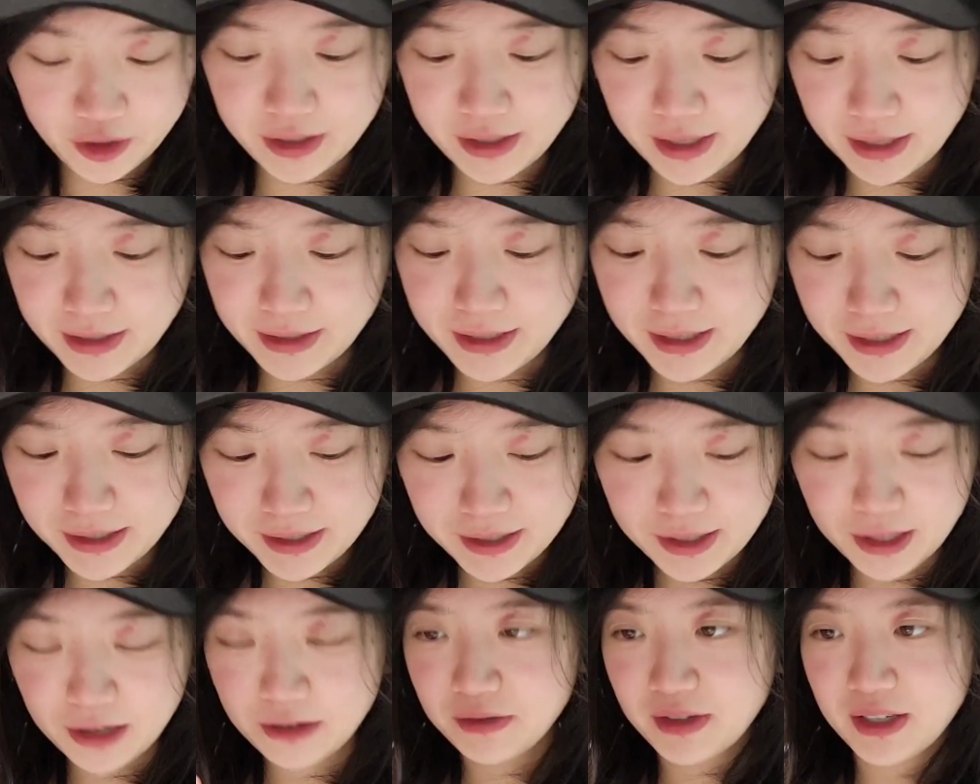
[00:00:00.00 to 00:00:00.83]

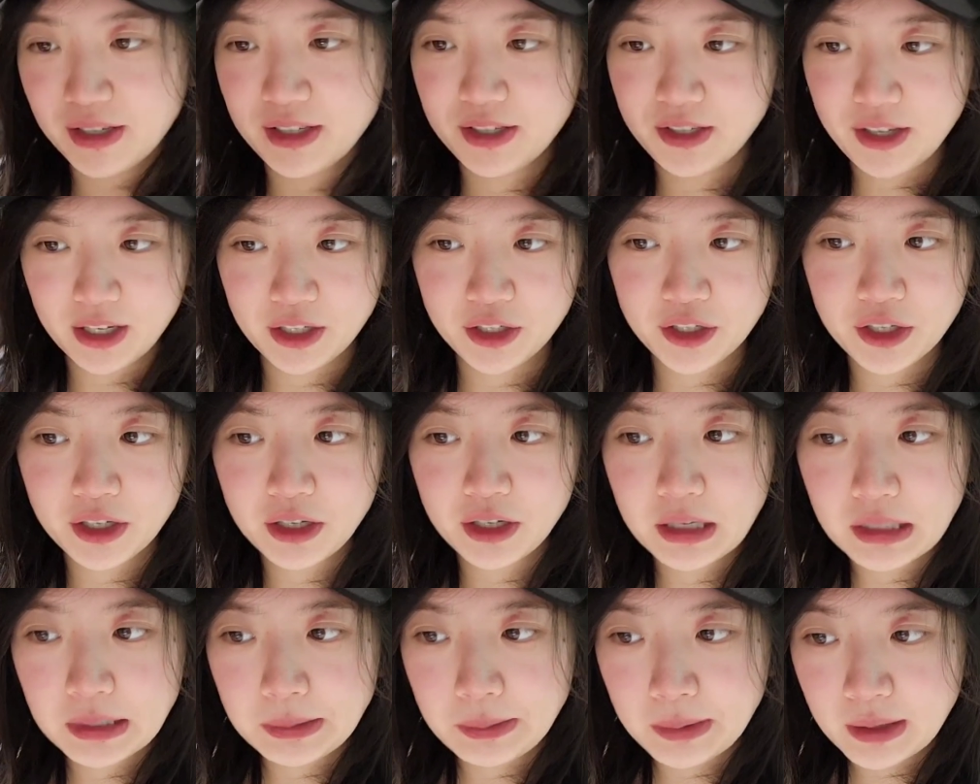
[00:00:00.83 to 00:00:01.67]
sentence of this section
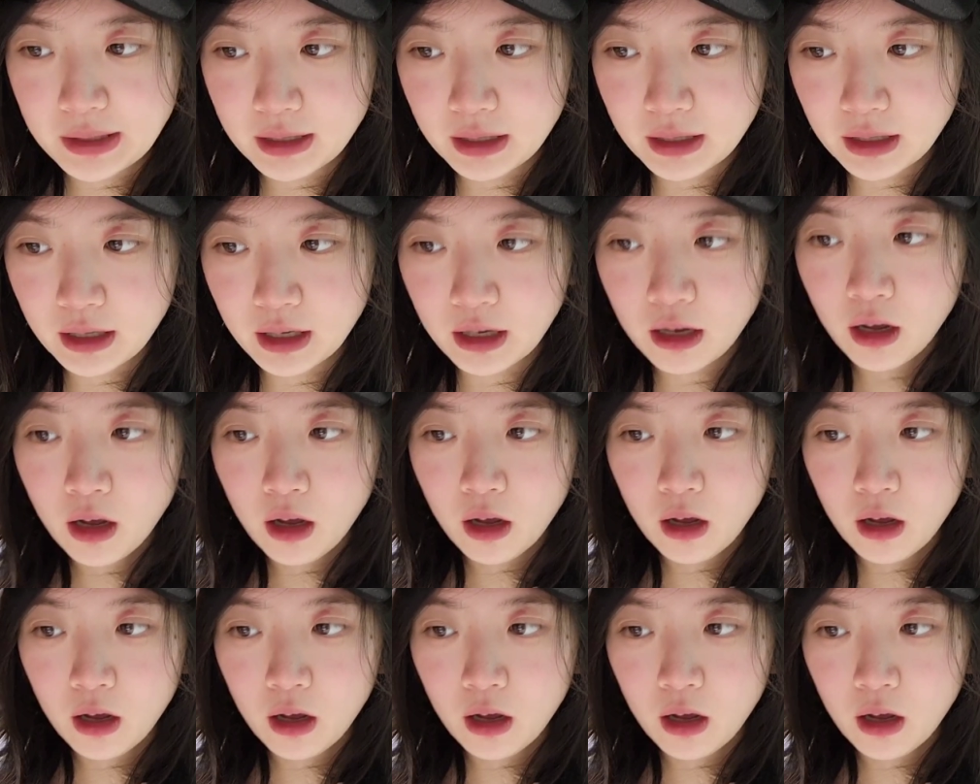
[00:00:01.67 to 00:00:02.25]
is basically